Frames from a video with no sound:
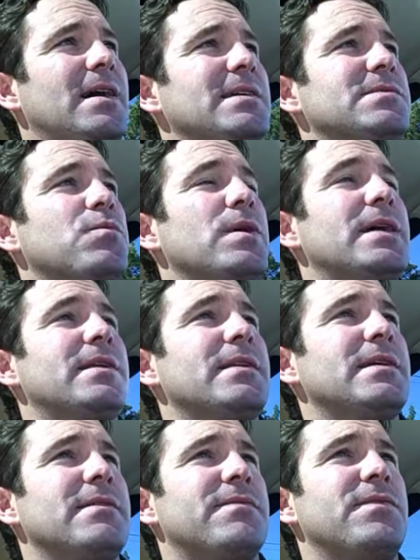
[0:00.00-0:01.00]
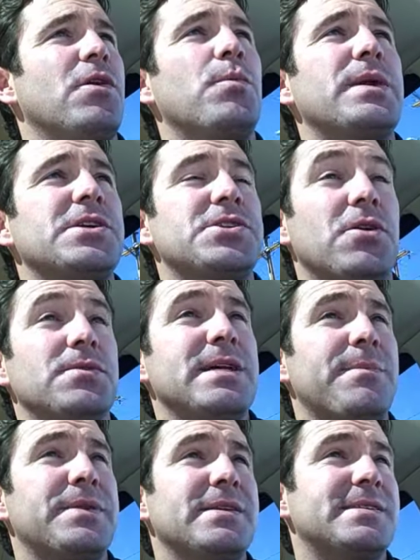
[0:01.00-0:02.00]
is when, if nobody shows
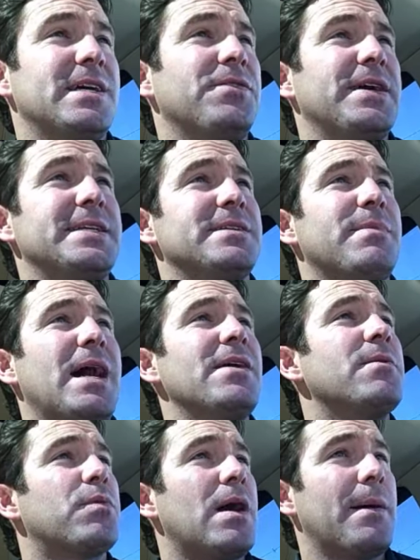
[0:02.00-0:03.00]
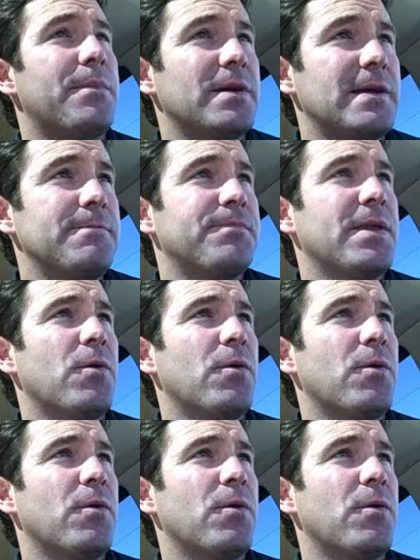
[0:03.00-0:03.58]
up at the sale date to buy the property,